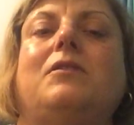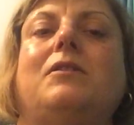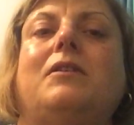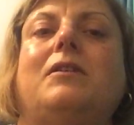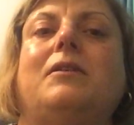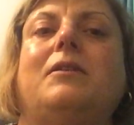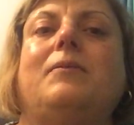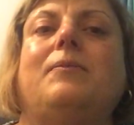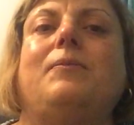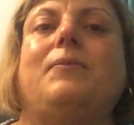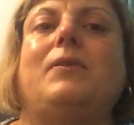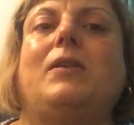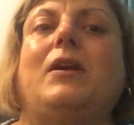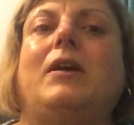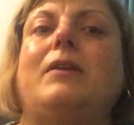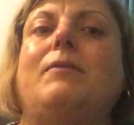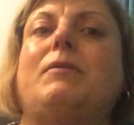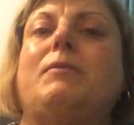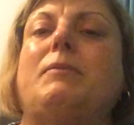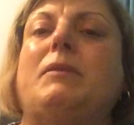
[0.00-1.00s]
I am
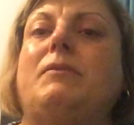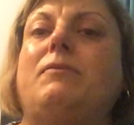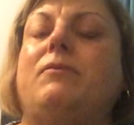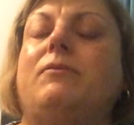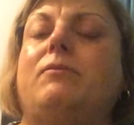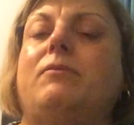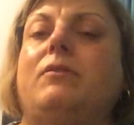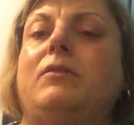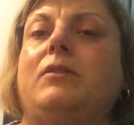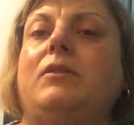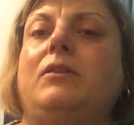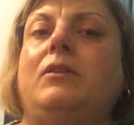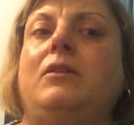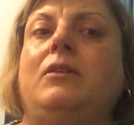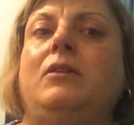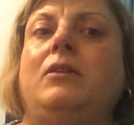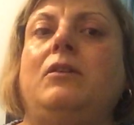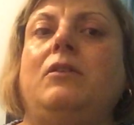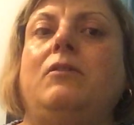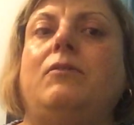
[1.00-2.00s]
going to be
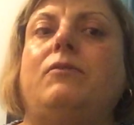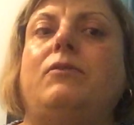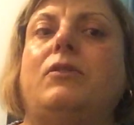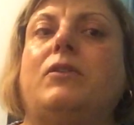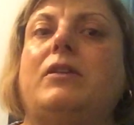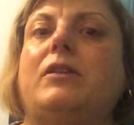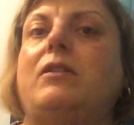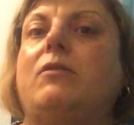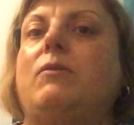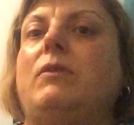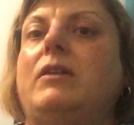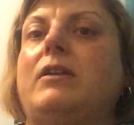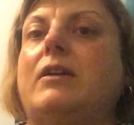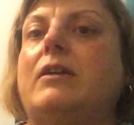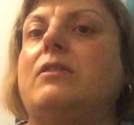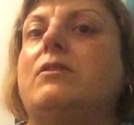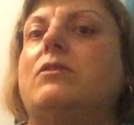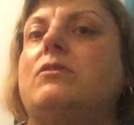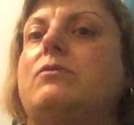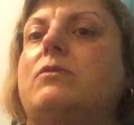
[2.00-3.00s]
vlogging at the
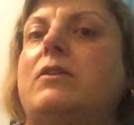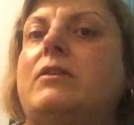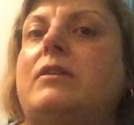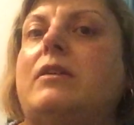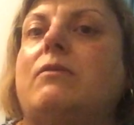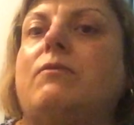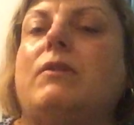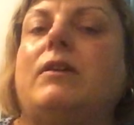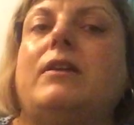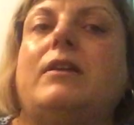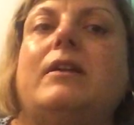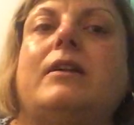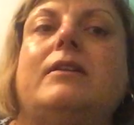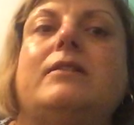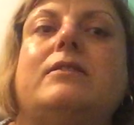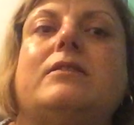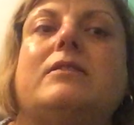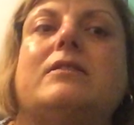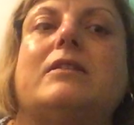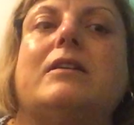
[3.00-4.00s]
weekend because we're going out the
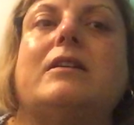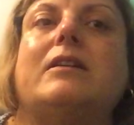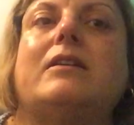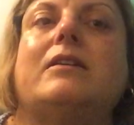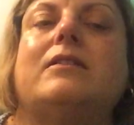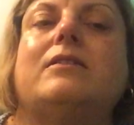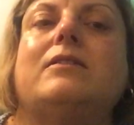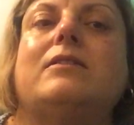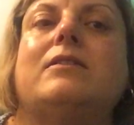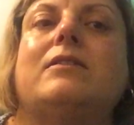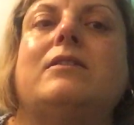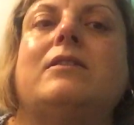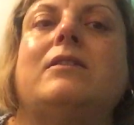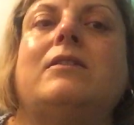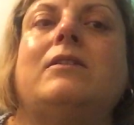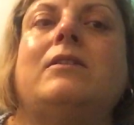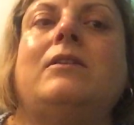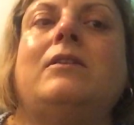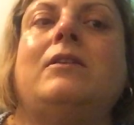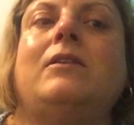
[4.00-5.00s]
weekend, and
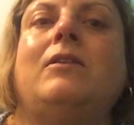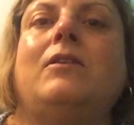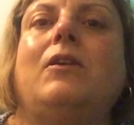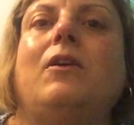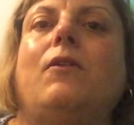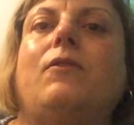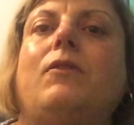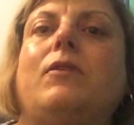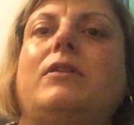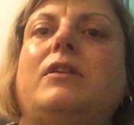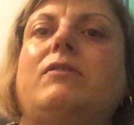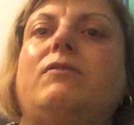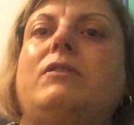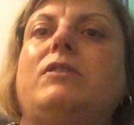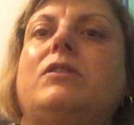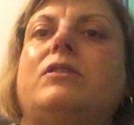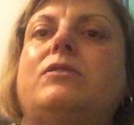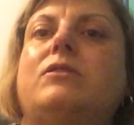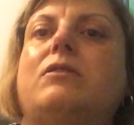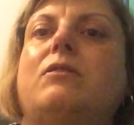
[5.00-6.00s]
I've got this
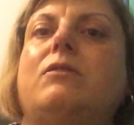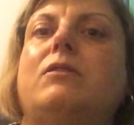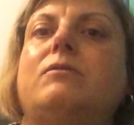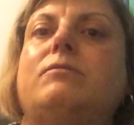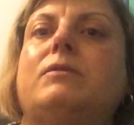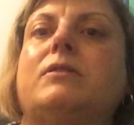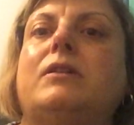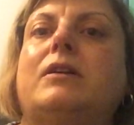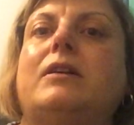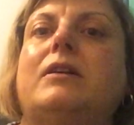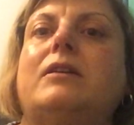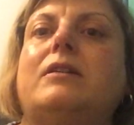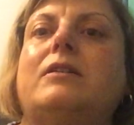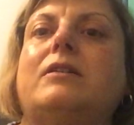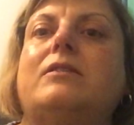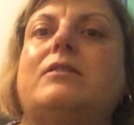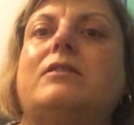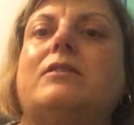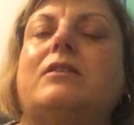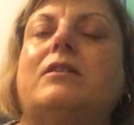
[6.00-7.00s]
video to go up,
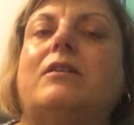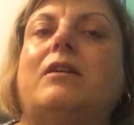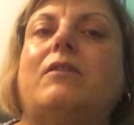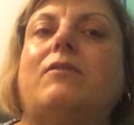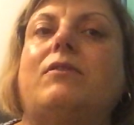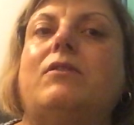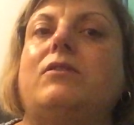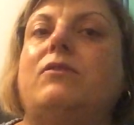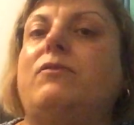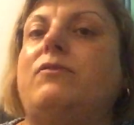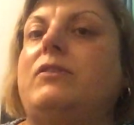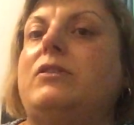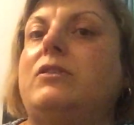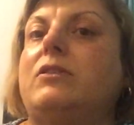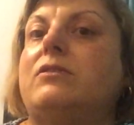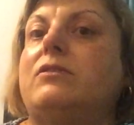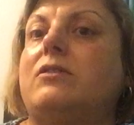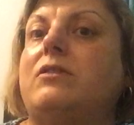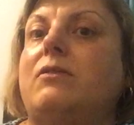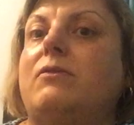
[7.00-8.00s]
and I've got another
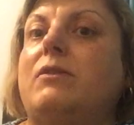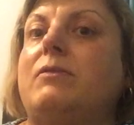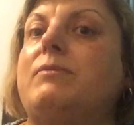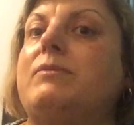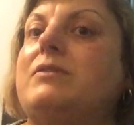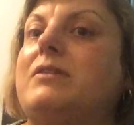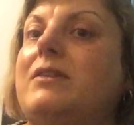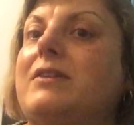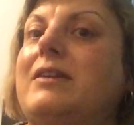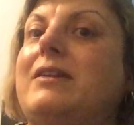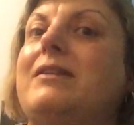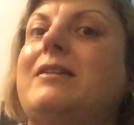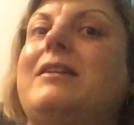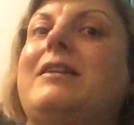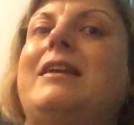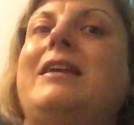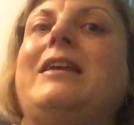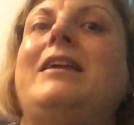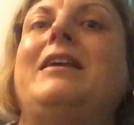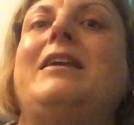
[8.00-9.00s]
video to go up, so yeah.
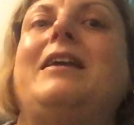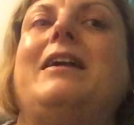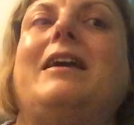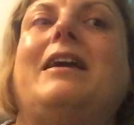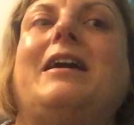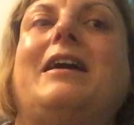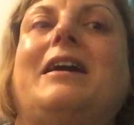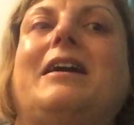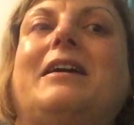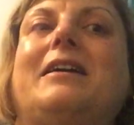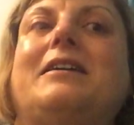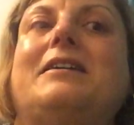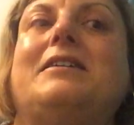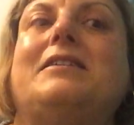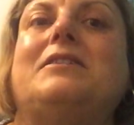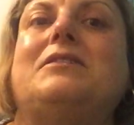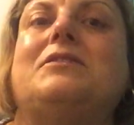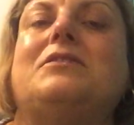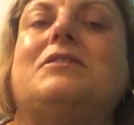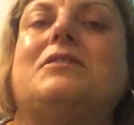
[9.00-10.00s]

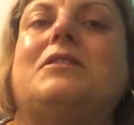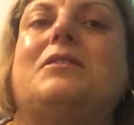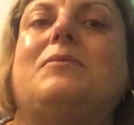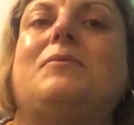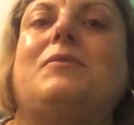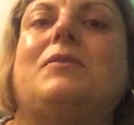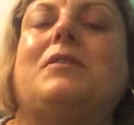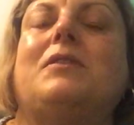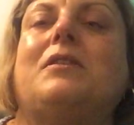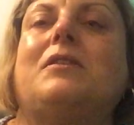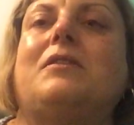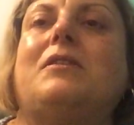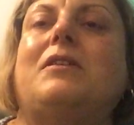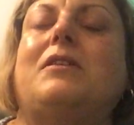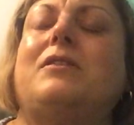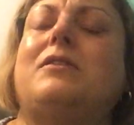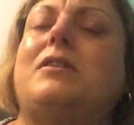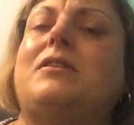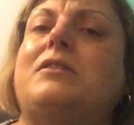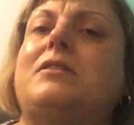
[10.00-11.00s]
And
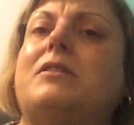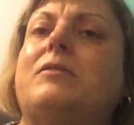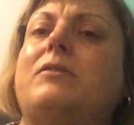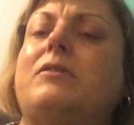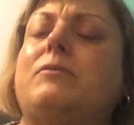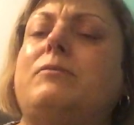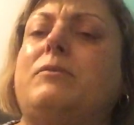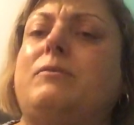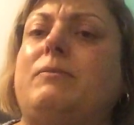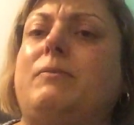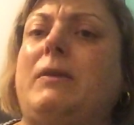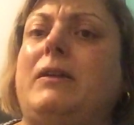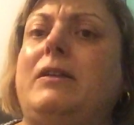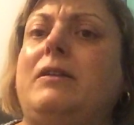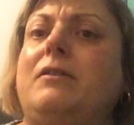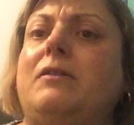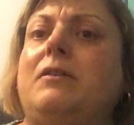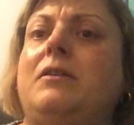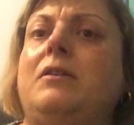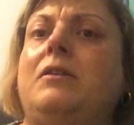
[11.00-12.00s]
like I said, I'm going to
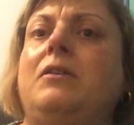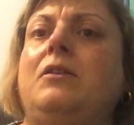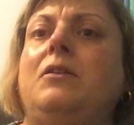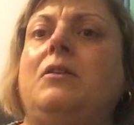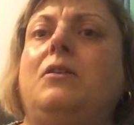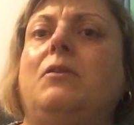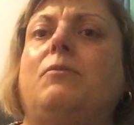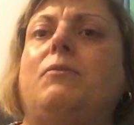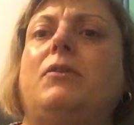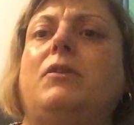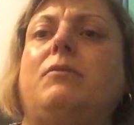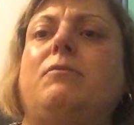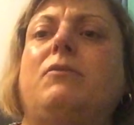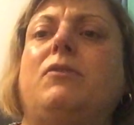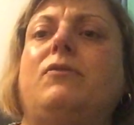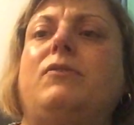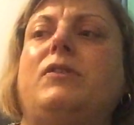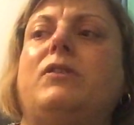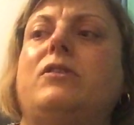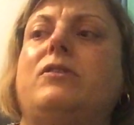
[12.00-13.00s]
be putting
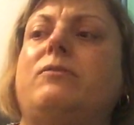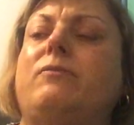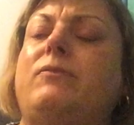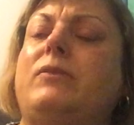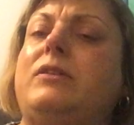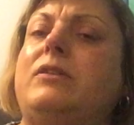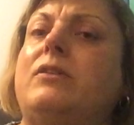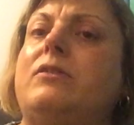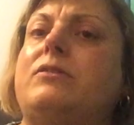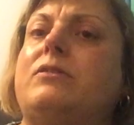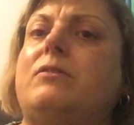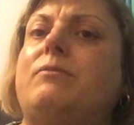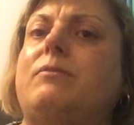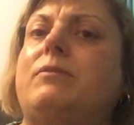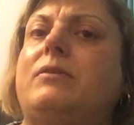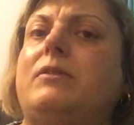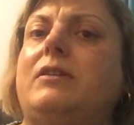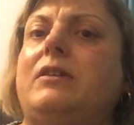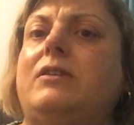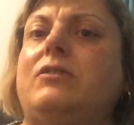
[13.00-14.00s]
more videos up
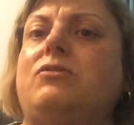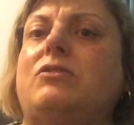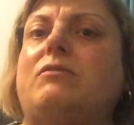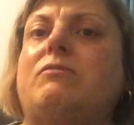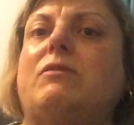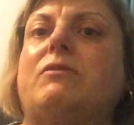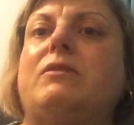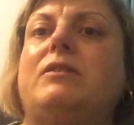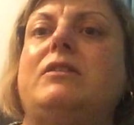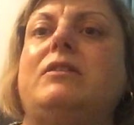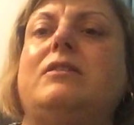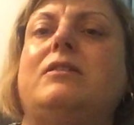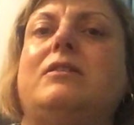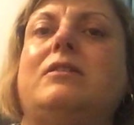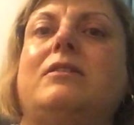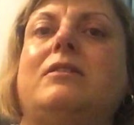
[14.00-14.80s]
in January,